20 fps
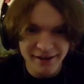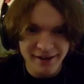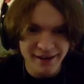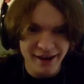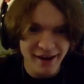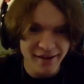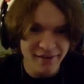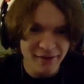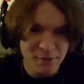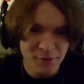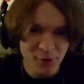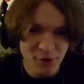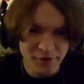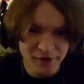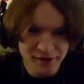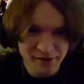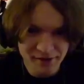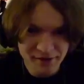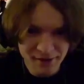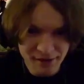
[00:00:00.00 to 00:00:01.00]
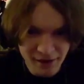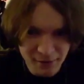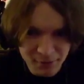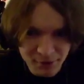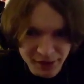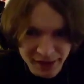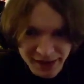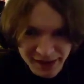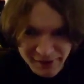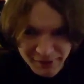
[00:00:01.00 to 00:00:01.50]
Yeah, they're moving.
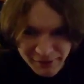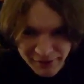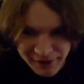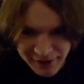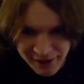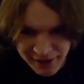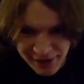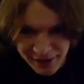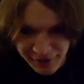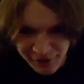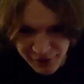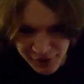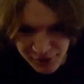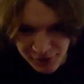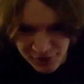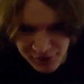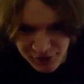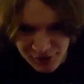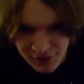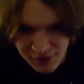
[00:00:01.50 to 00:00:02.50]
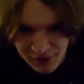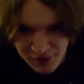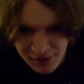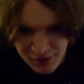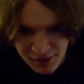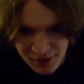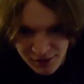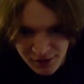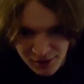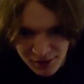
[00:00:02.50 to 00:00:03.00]
I'm glad I found the office.
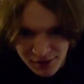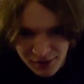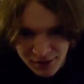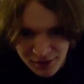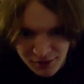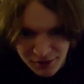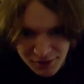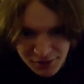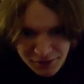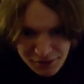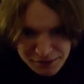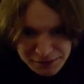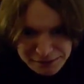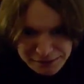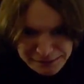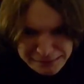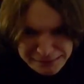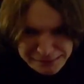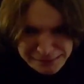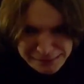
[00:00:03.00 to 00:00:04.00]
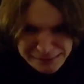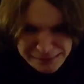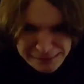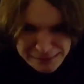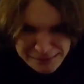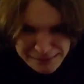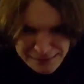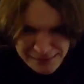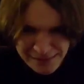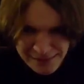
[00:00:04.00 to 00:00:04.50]
Hello?
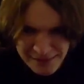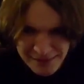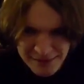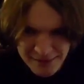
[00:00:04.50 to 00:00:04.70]
Uh,